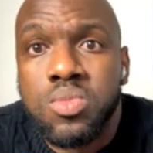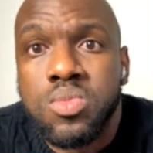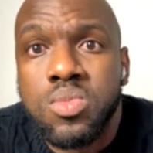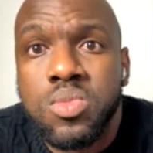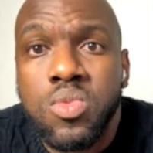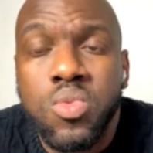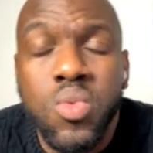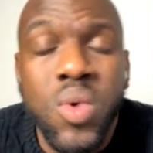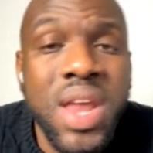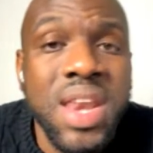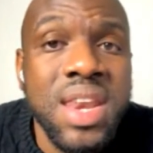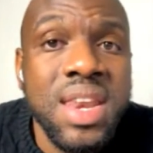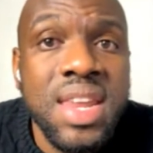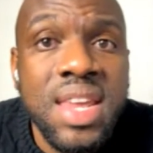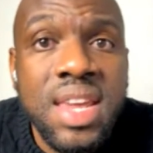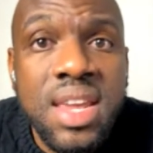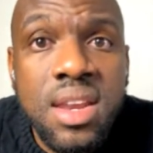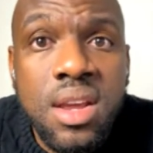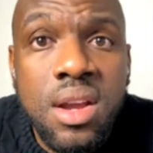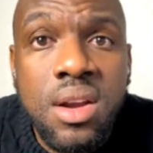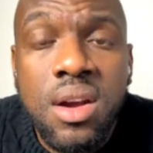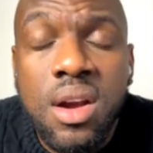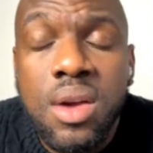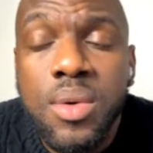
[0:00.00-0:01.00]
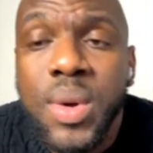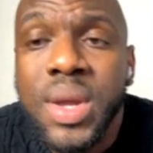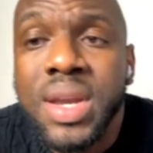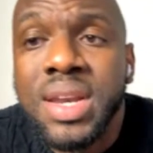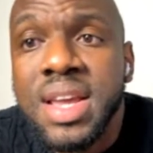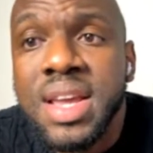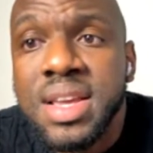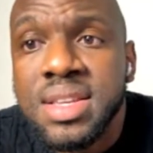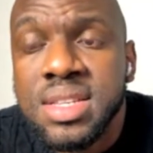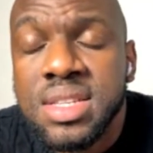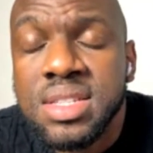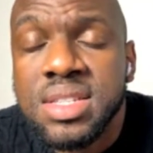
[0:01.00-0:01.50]
when needed or when
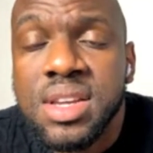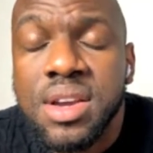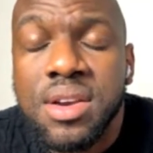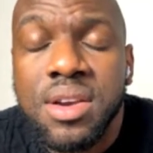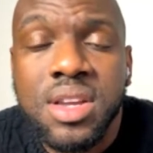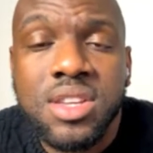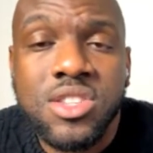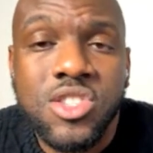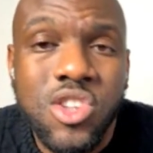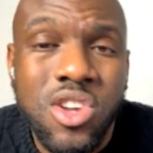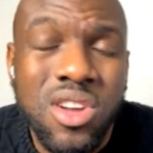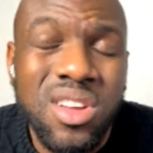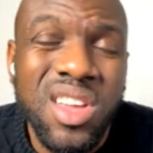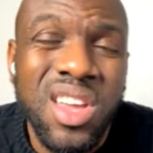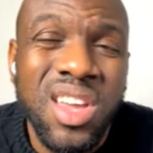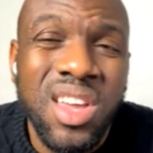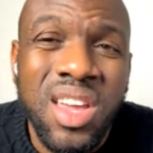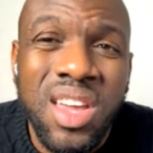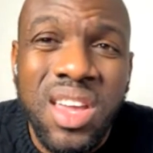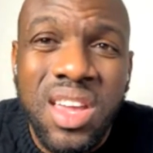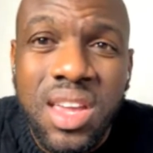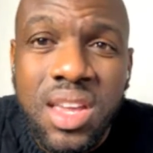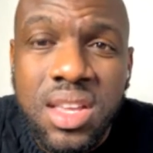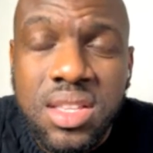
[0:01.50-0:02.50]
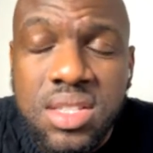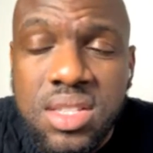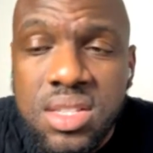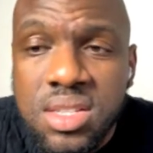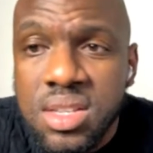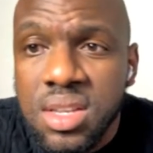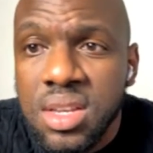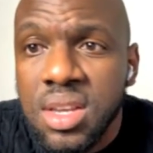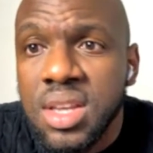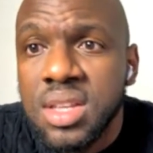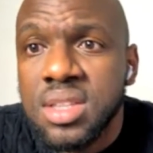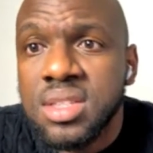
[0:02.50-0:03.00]
necessary. So it's
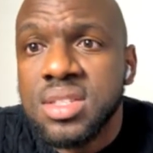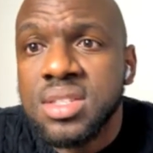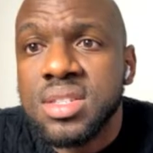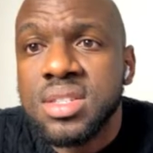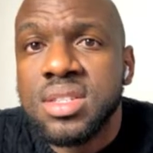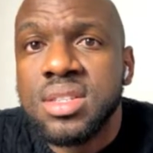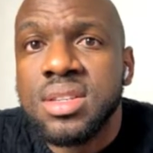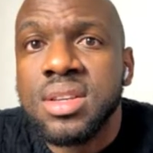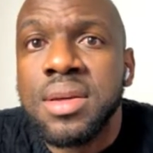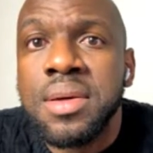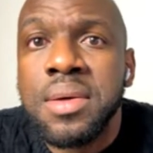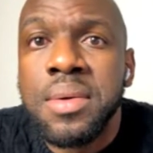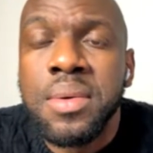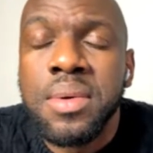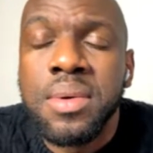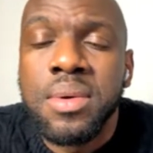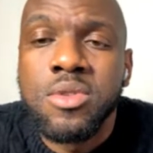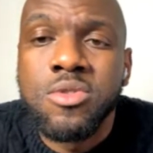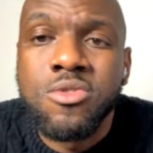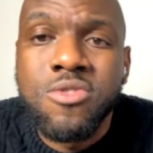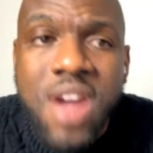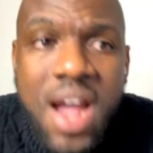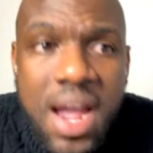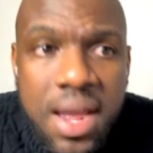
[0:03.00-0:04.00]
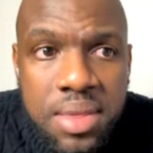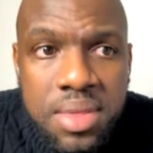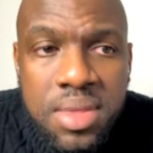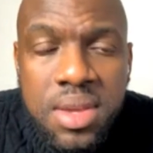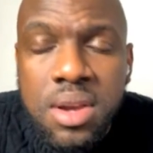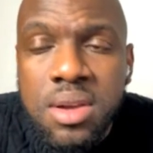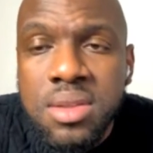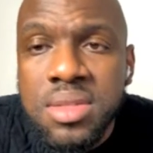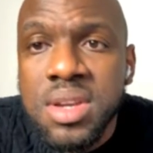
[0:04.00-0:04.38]
right there.